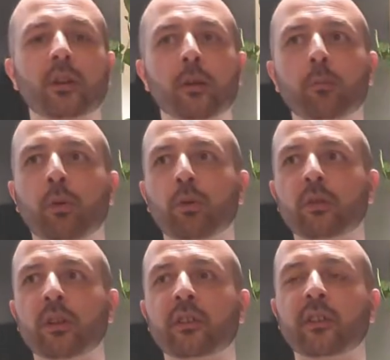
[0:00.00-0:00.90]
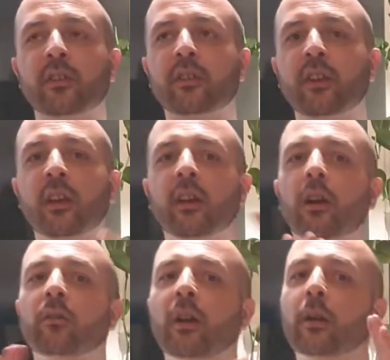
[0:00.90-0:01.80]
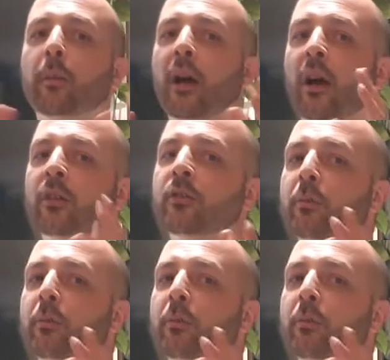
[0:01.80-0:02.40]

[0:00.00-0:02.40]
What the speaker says: import list is sitting at around about 100